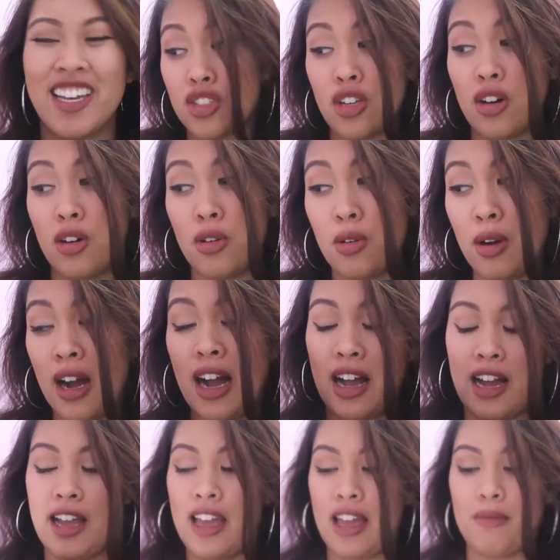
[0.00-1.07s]
So
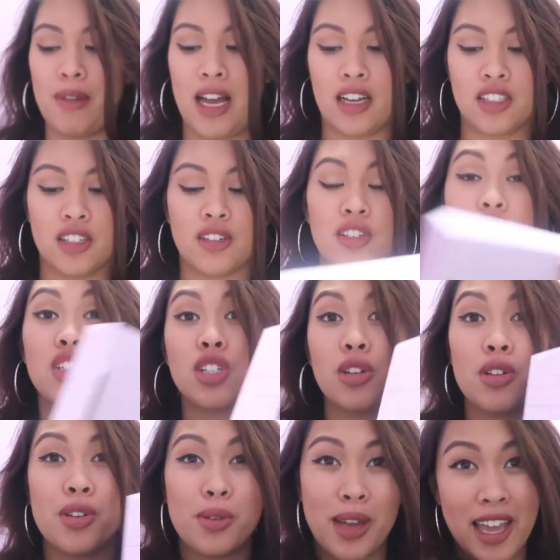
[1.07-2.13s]
I am actually going to
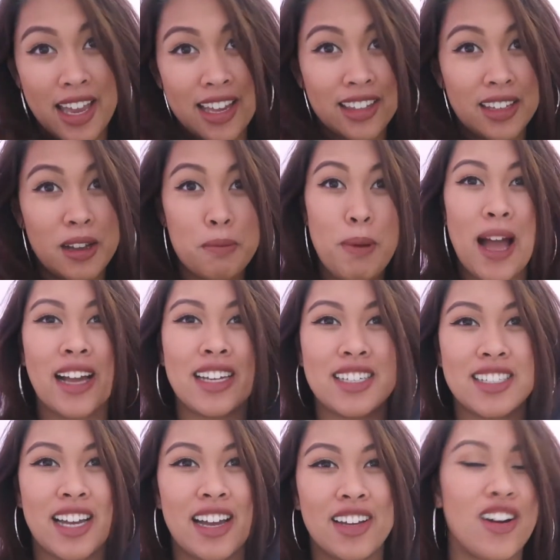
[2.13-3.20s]
show you a little
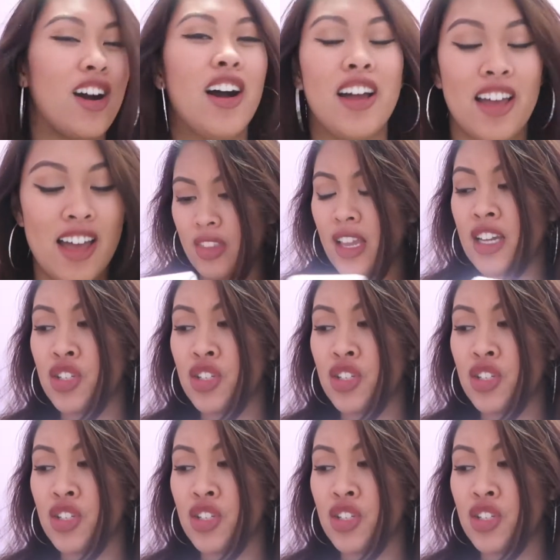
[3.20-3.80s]
package I got.